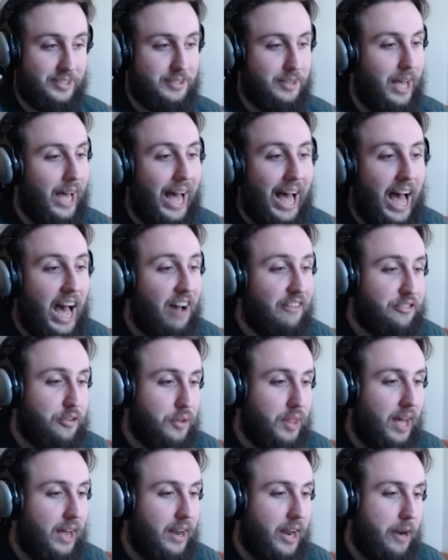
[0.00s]
After
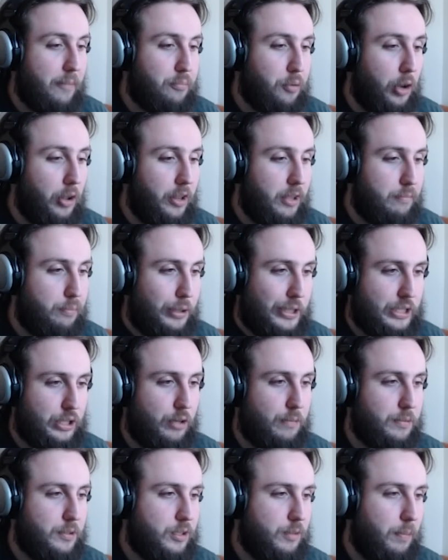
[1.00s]
that, I'd probably put
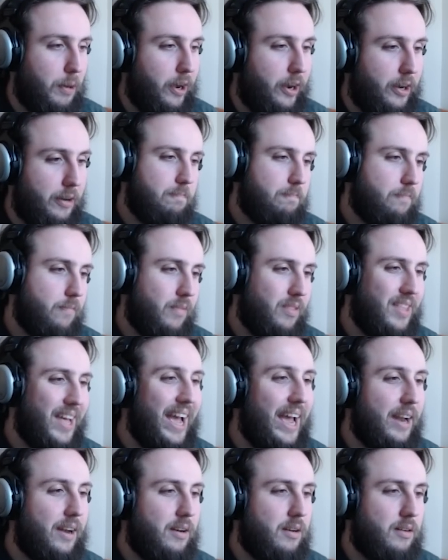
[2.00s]
Serpent Spine,
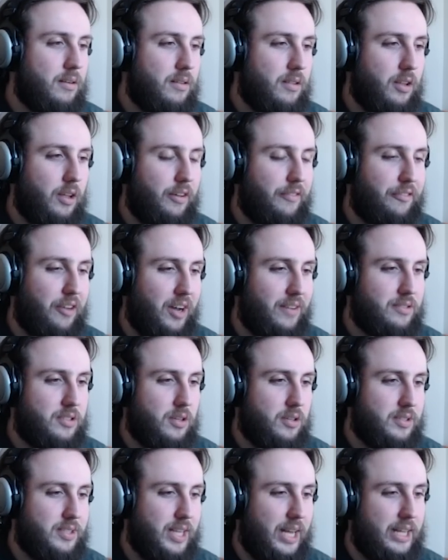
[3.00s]
then the
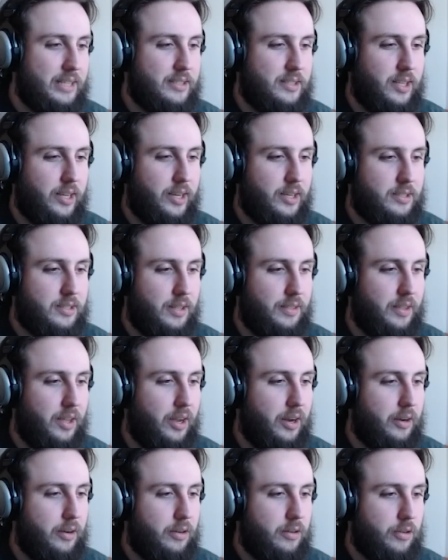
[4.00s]
5-star stat sticks, and
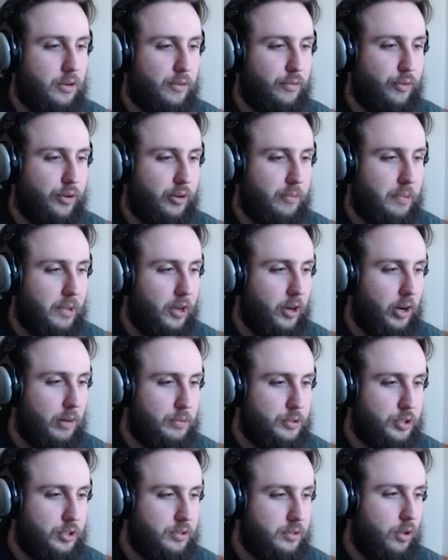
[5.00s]
then your free-to-play
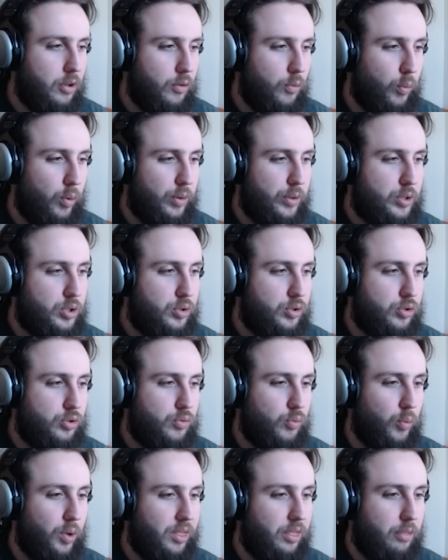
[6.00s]
options, which
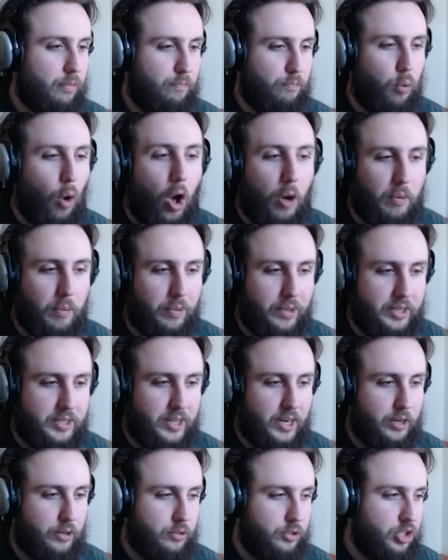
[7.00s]
with probably
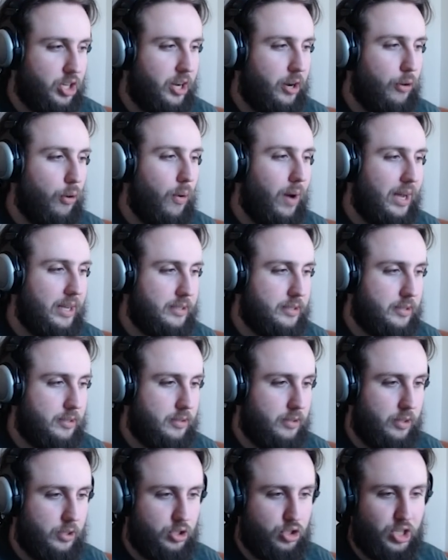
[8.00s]
Tidal Shadow as
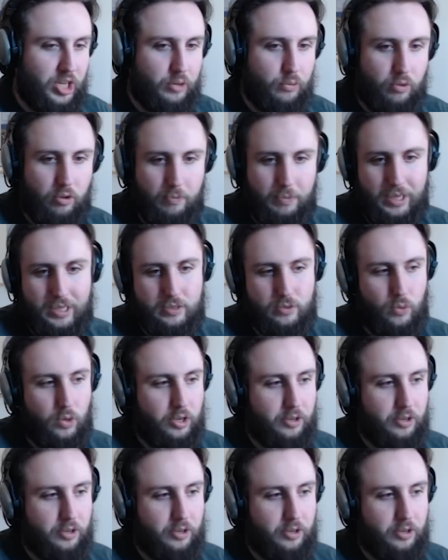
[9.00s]
the general best one.